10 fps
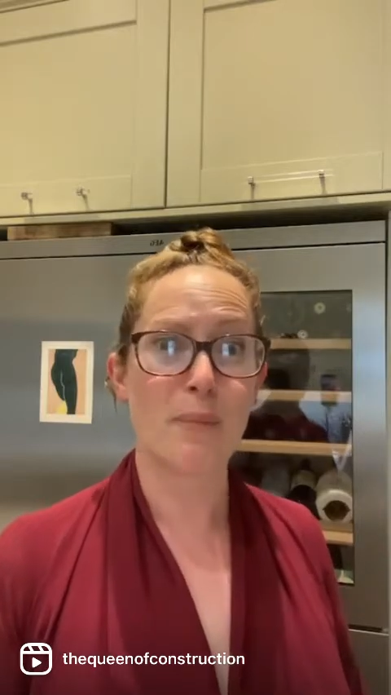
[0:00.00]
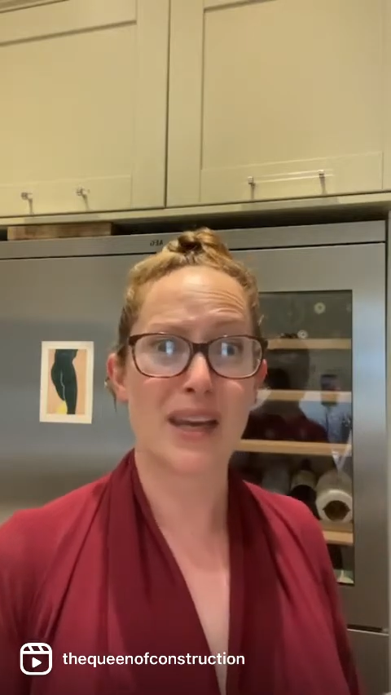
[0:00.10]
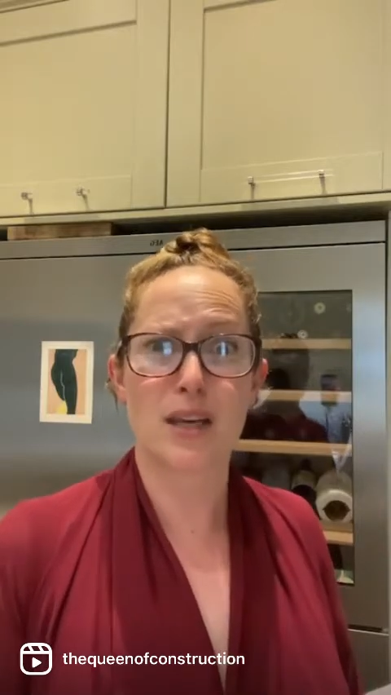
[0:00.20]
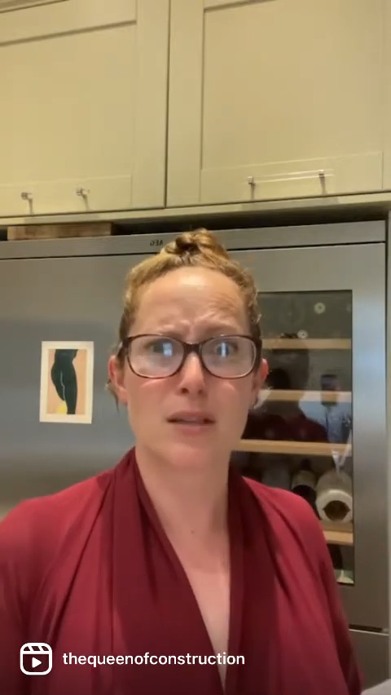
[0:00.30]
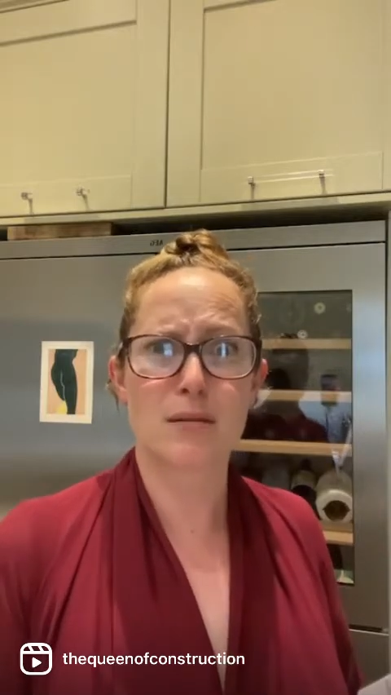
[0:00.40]

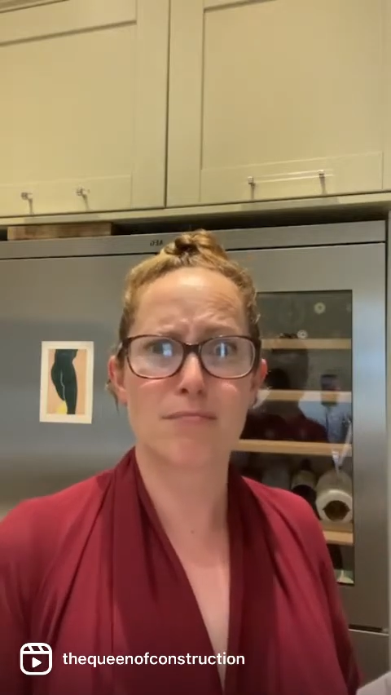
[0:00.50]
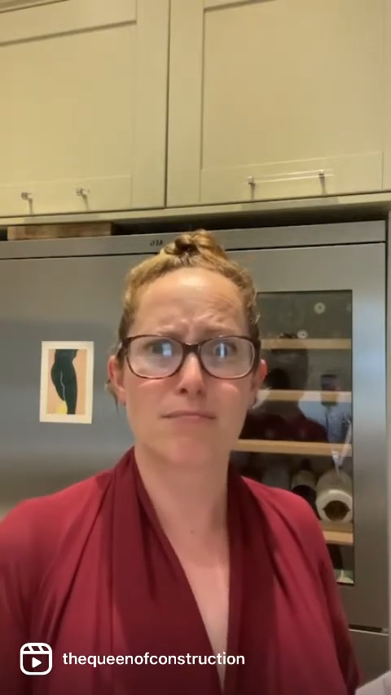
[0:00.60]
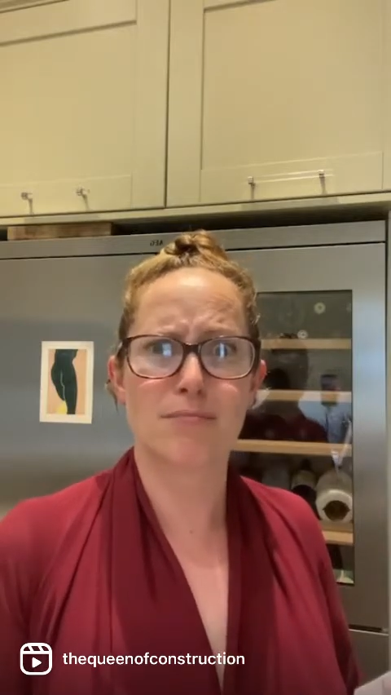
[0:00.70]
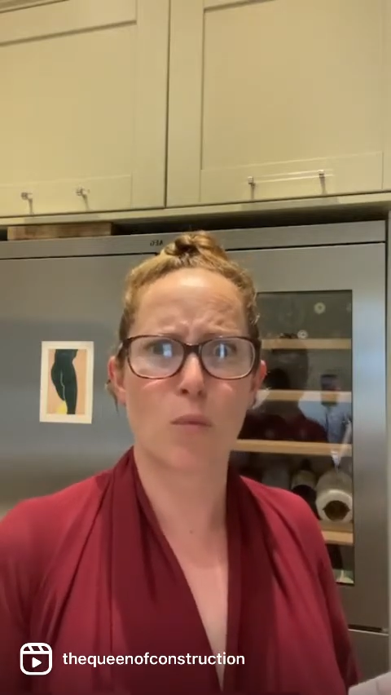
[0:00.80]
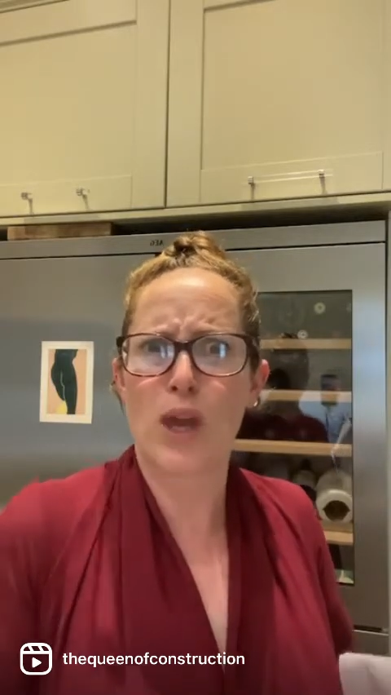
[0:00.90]
because
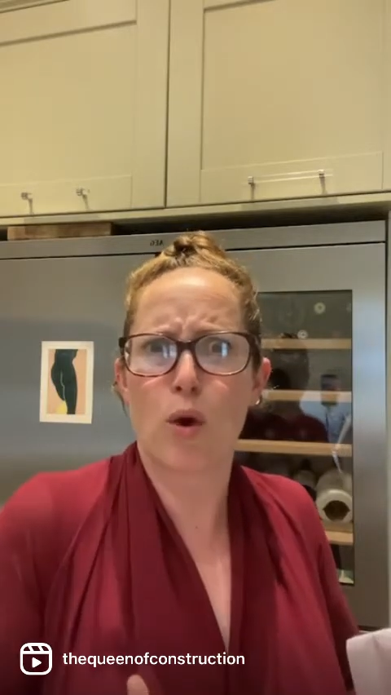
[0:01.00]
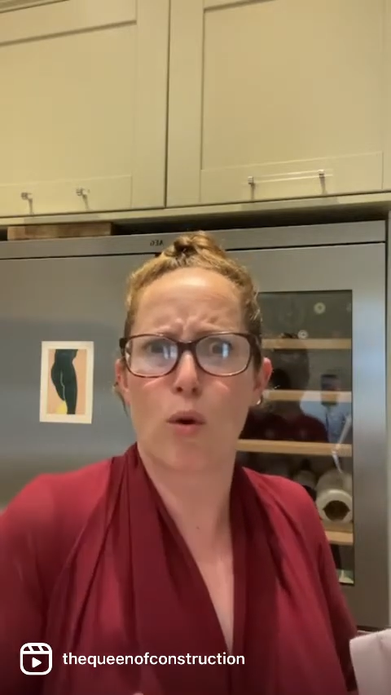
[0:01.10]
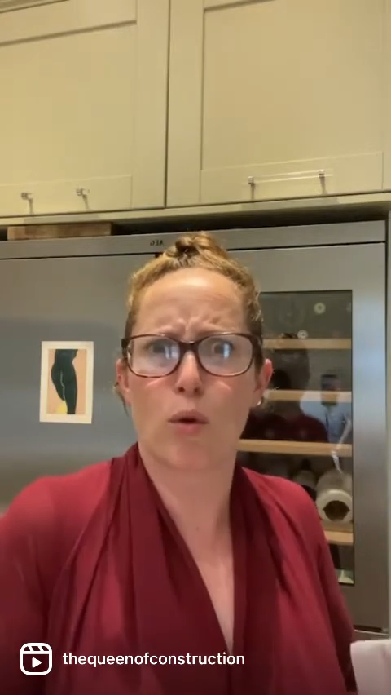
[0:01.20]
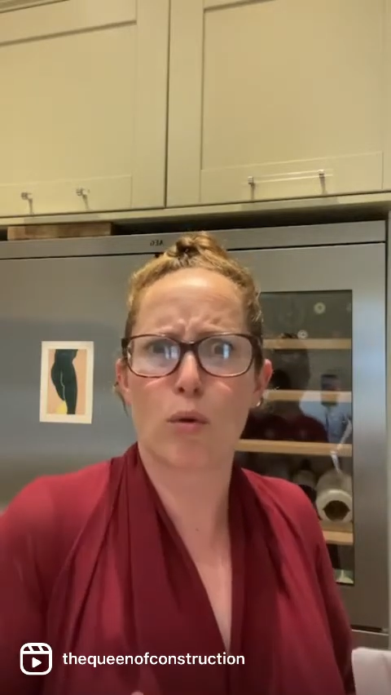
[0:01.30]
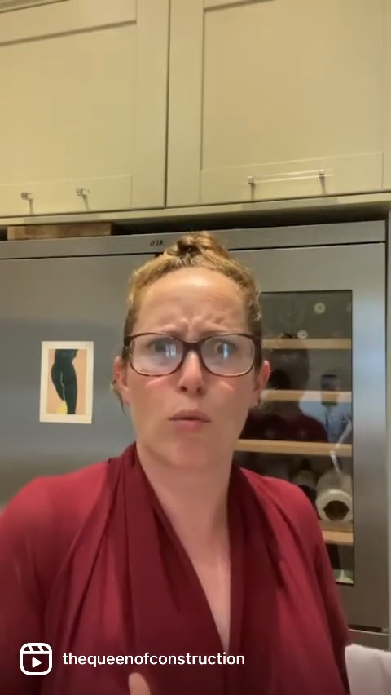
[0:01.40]
we
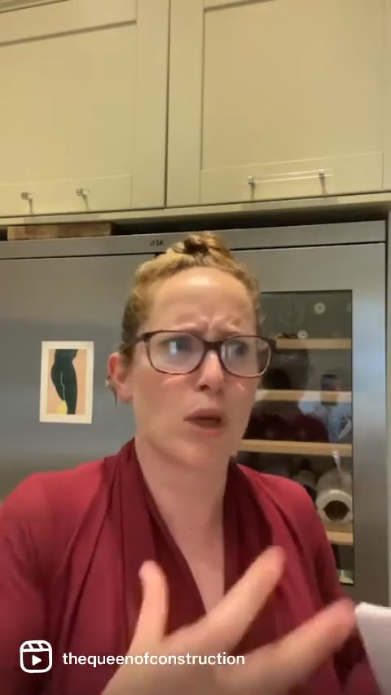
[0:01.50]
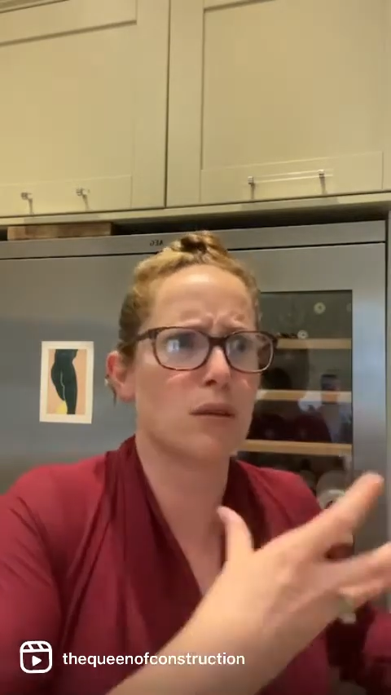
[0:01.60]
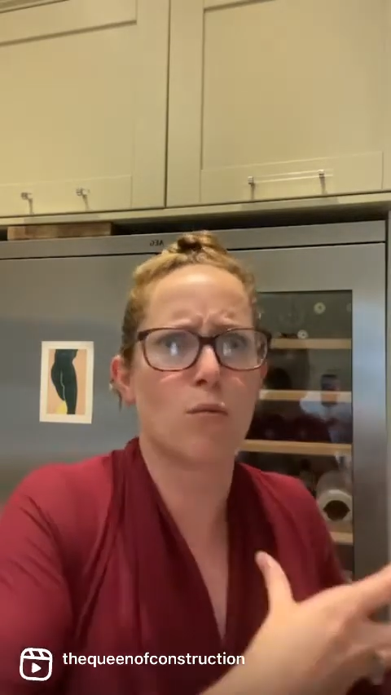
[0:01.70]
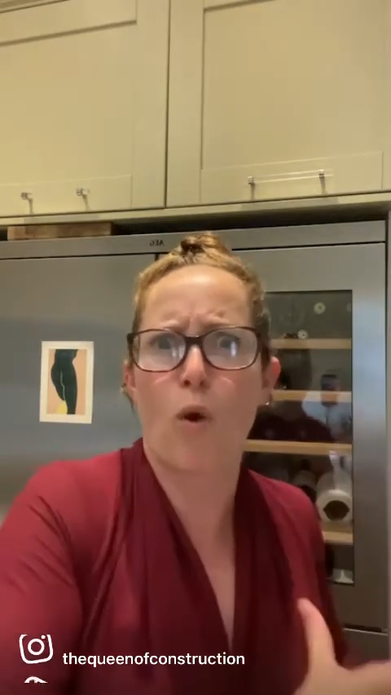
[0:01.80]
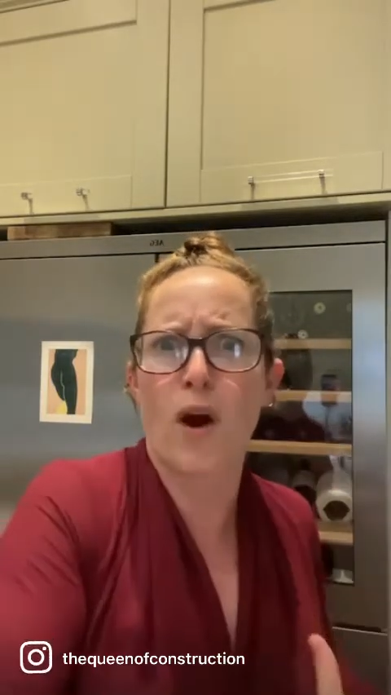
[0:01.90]
all
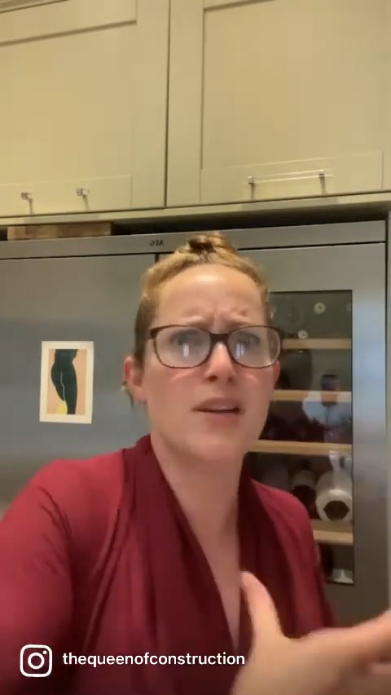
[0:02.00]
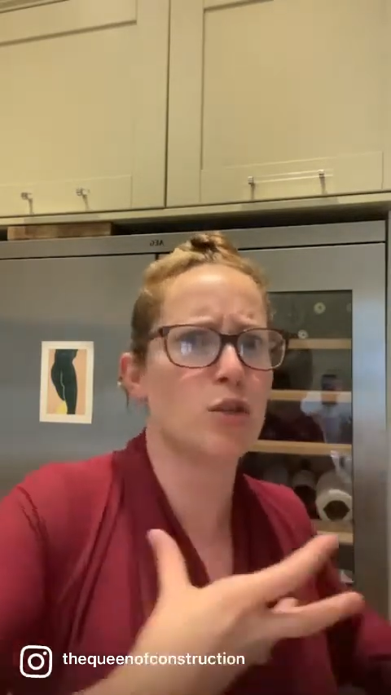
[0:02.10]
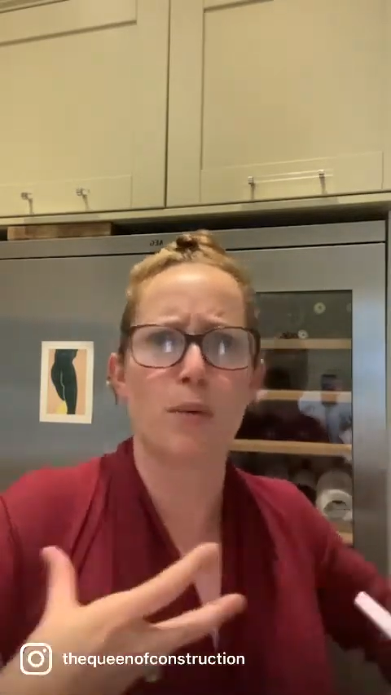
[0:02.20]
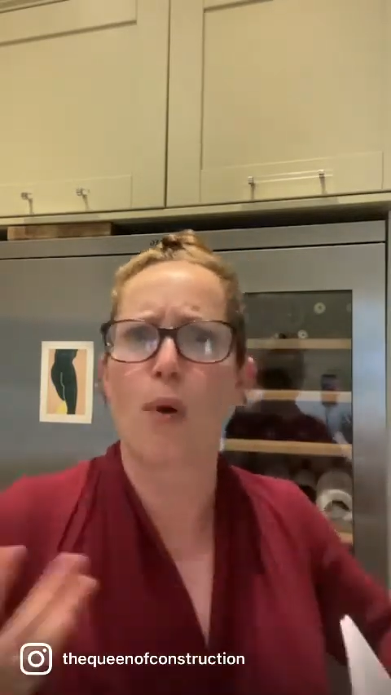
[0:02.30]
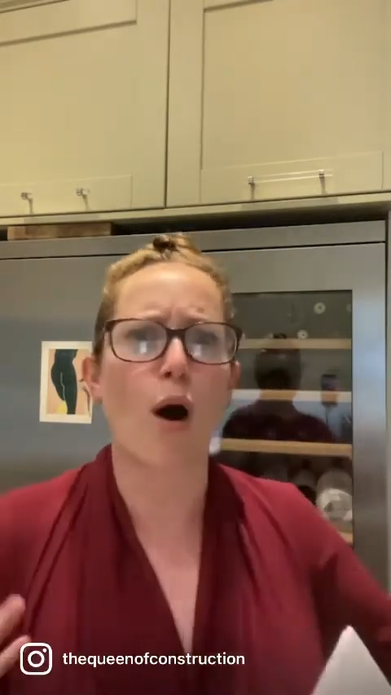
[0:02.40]
want wine
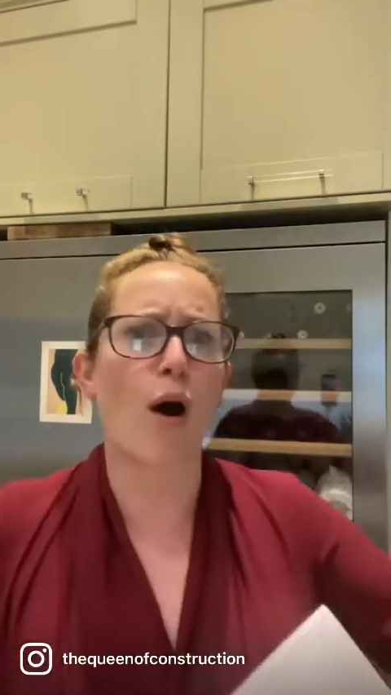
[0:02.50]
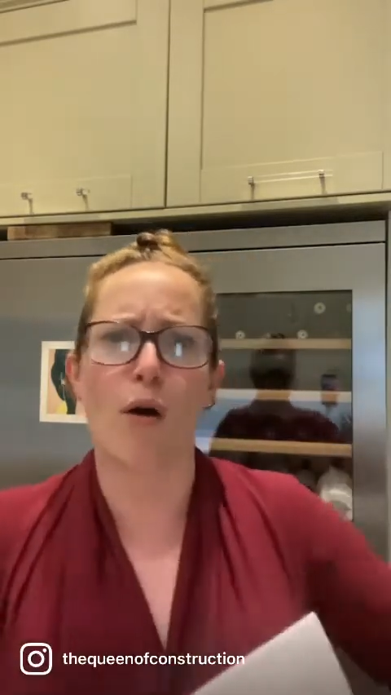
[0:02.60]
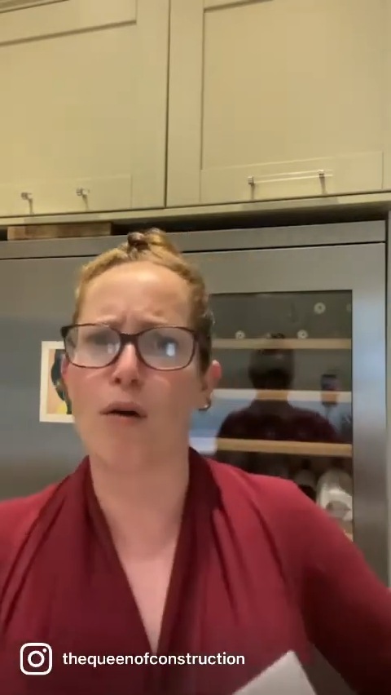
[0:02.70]
to be part